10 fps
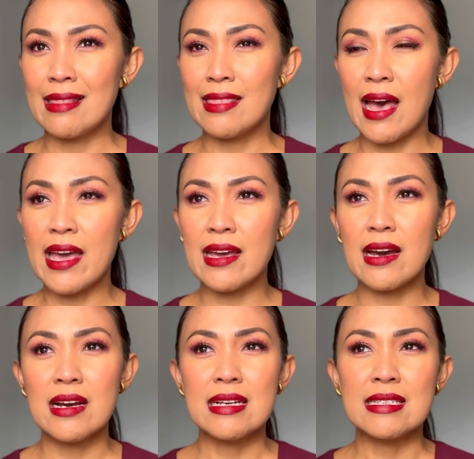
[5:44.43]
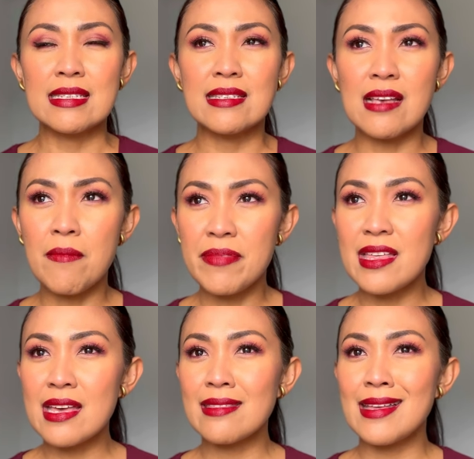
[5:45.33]
like
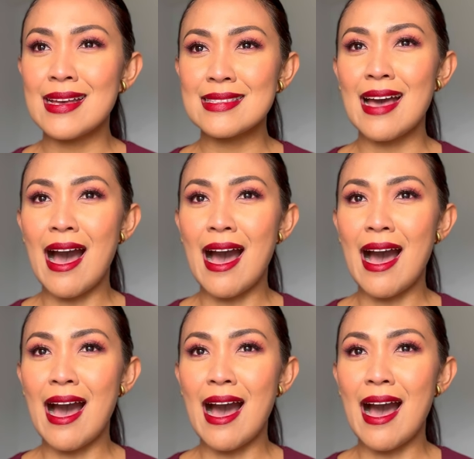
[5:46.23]
something that